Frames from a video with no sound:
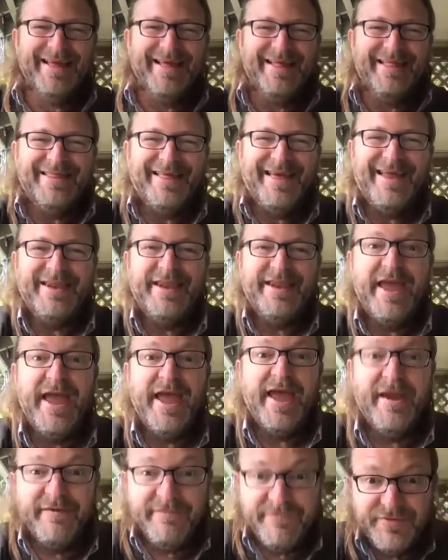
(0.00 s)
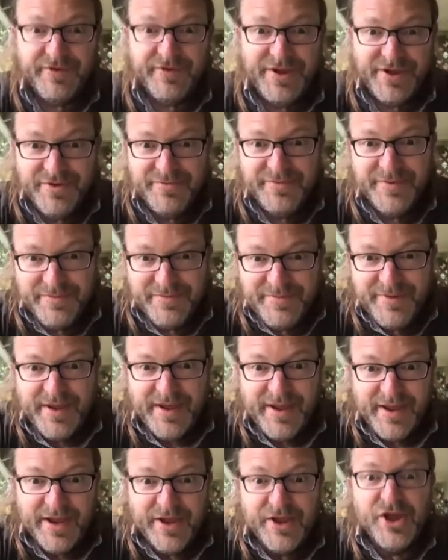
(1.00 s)
that every human
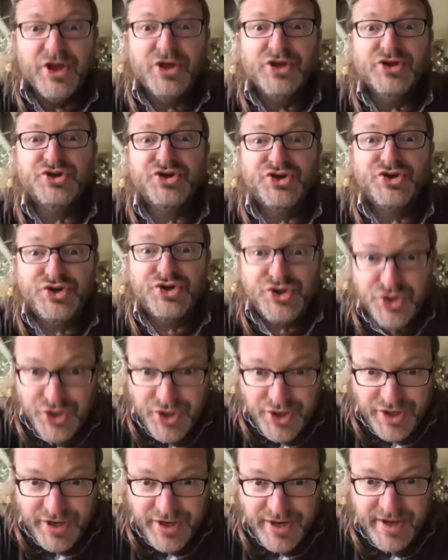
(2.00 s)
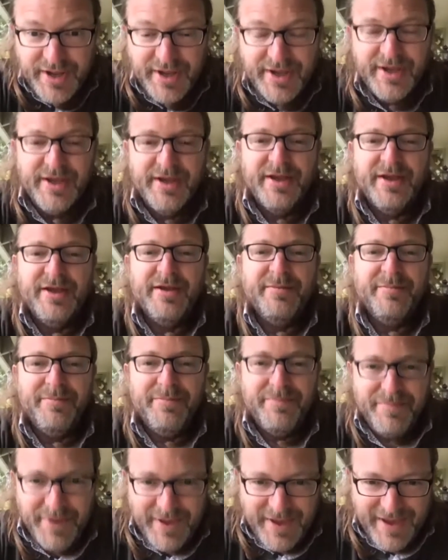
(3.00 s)
being should
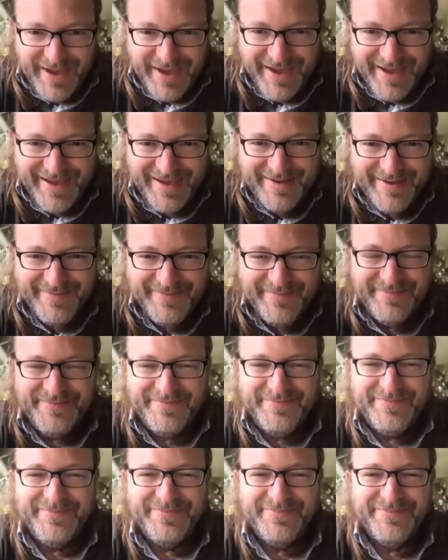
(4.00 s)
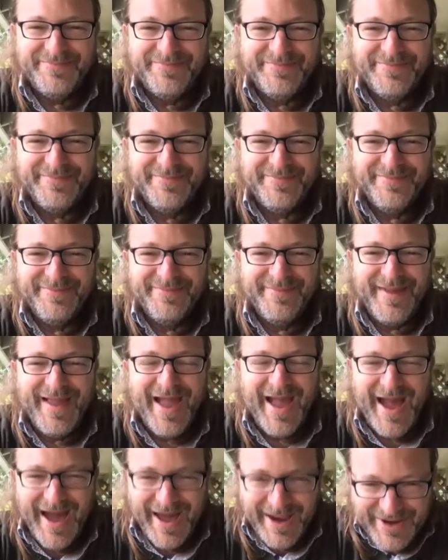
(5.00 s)
be
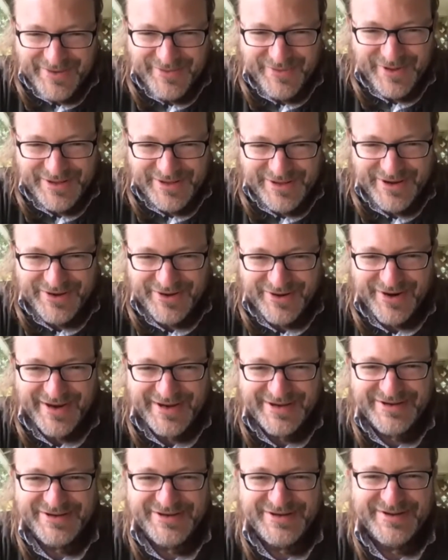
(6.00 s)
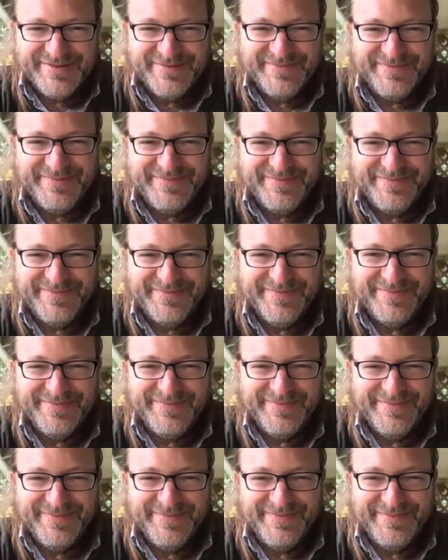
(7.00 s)
adequately nourished
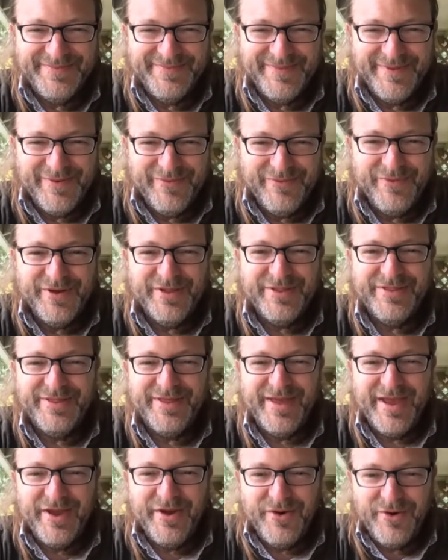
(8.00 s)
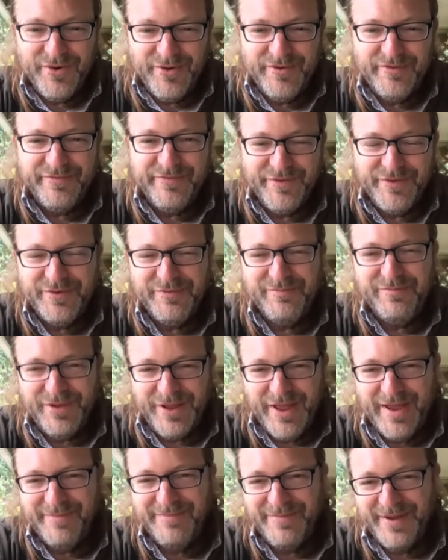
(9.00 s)
with a whole food,
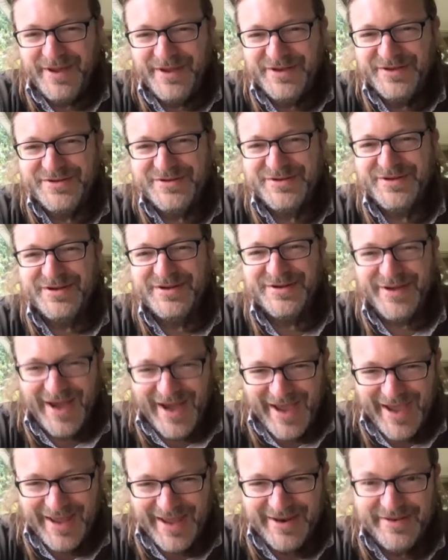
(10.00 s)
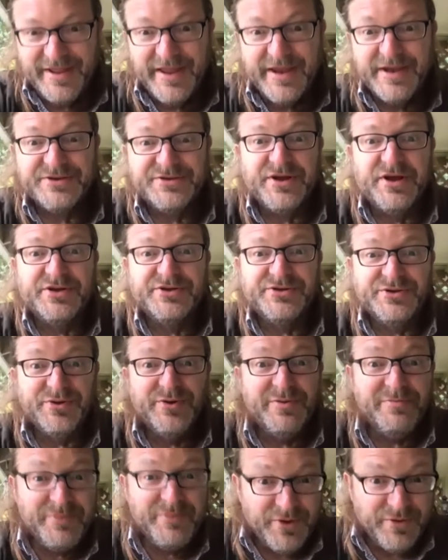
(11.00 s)
plant-based diet that is also
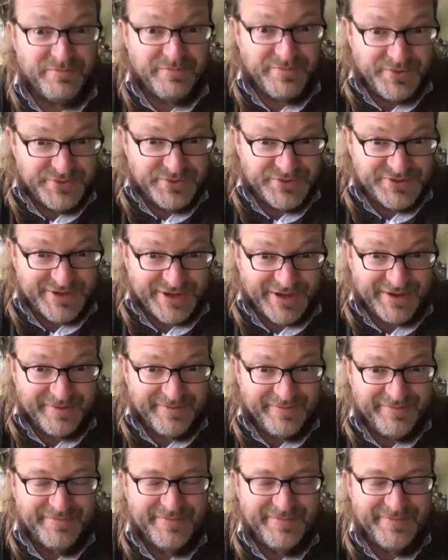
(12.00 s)
immune boosting.